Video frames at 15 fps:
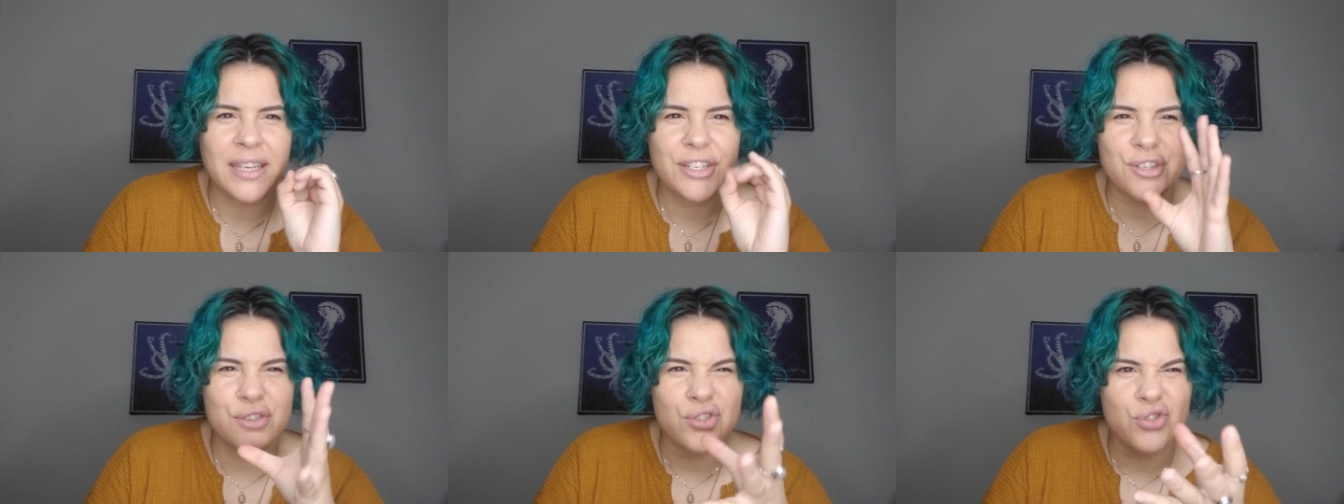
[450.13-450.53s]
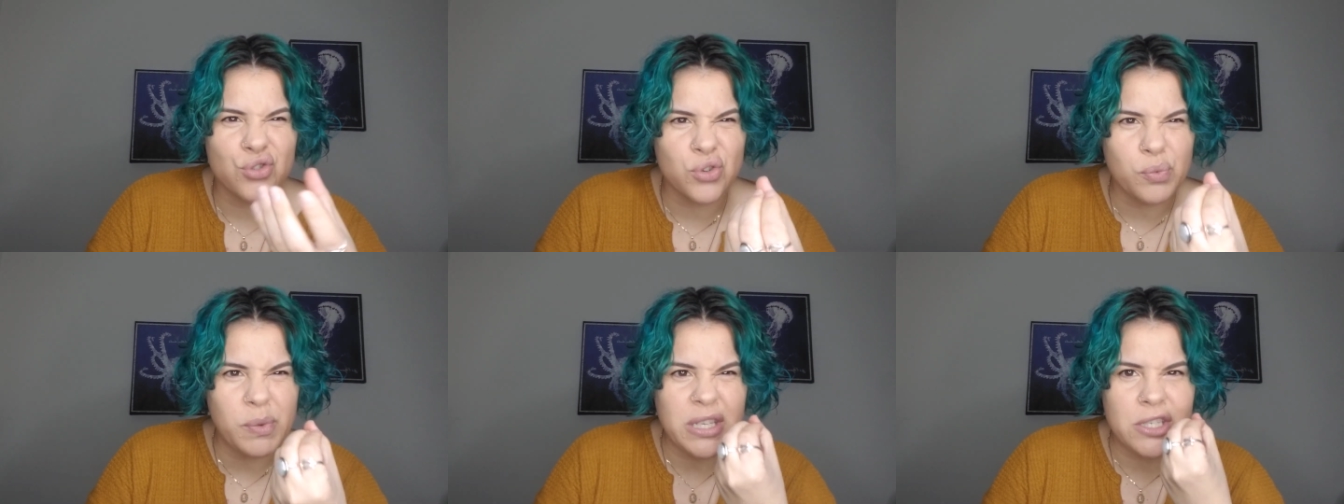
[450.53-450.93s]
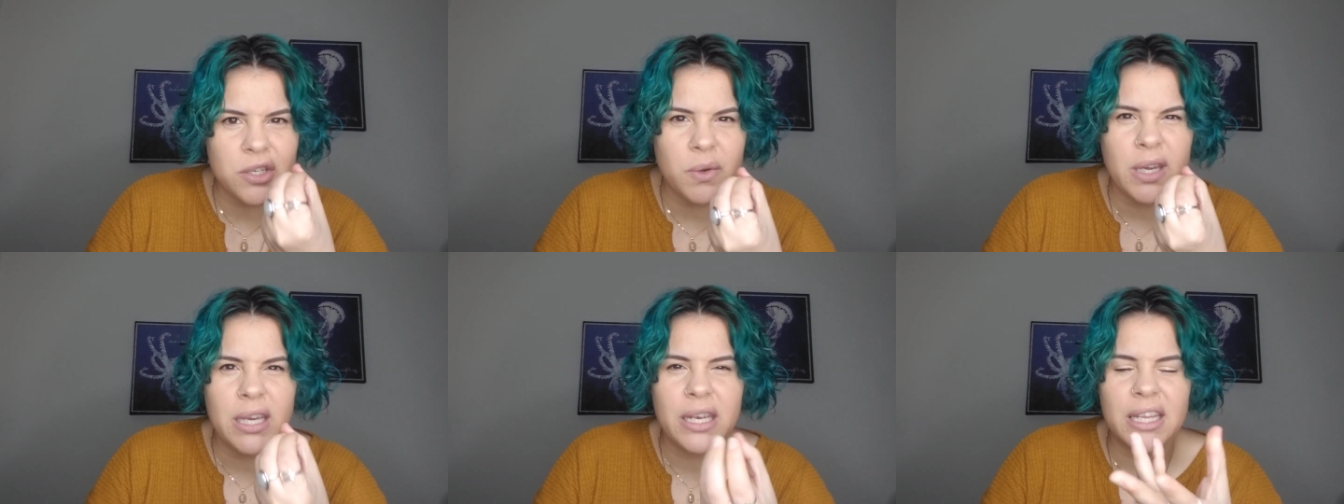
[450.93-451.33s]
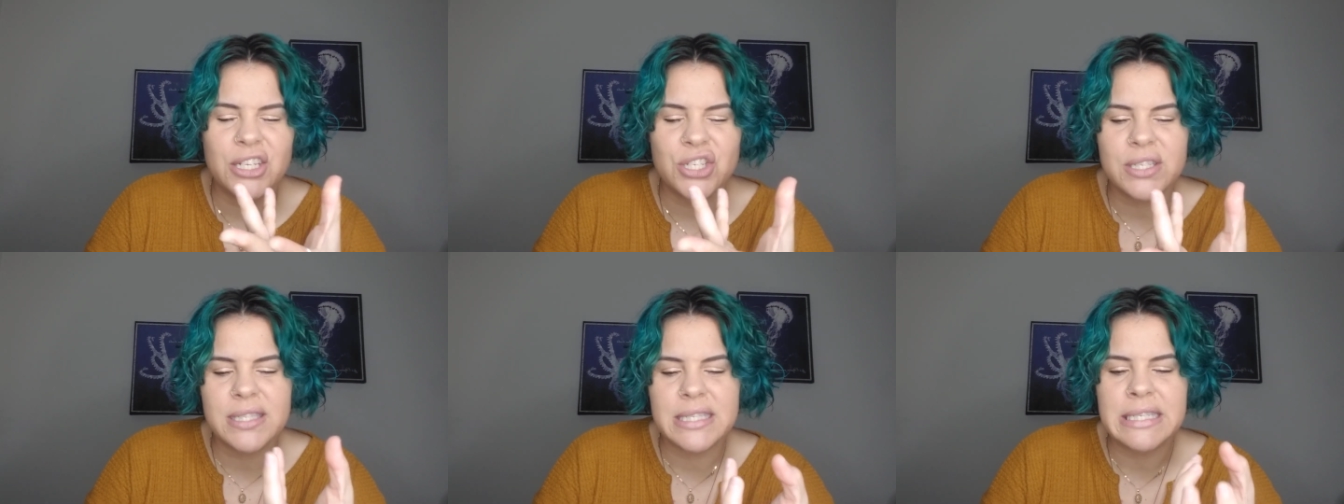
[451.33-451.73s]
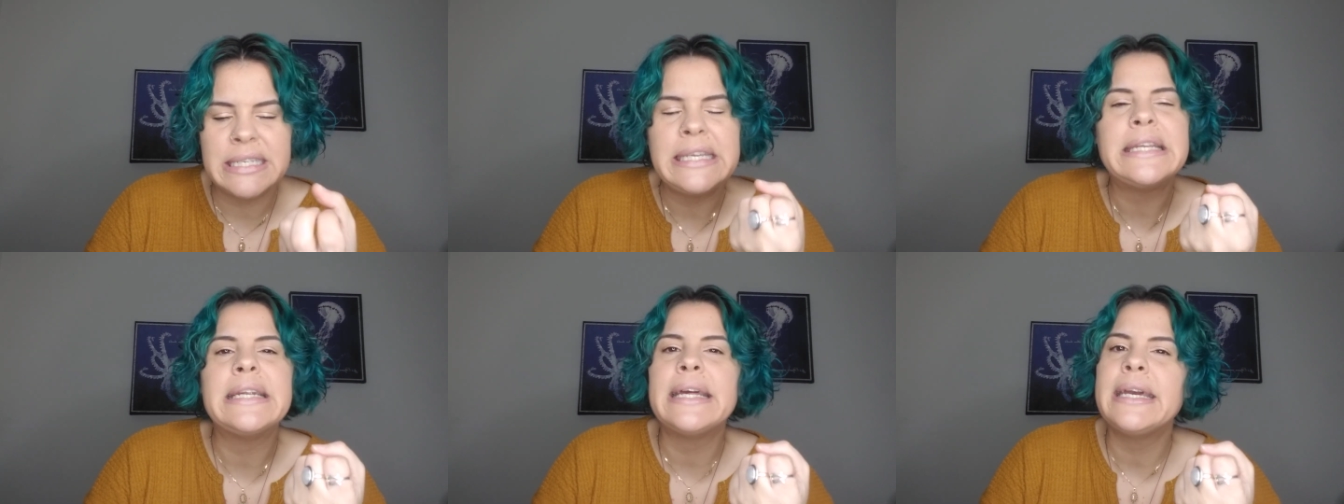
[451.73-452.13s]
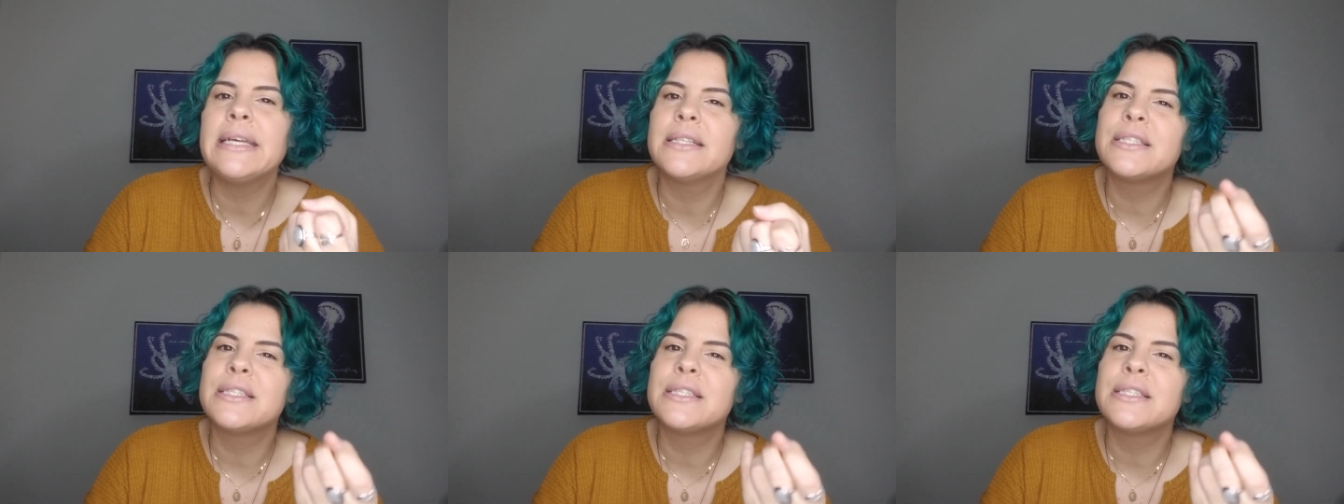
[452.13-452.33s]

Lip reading: It just drew me to it. I just needed it.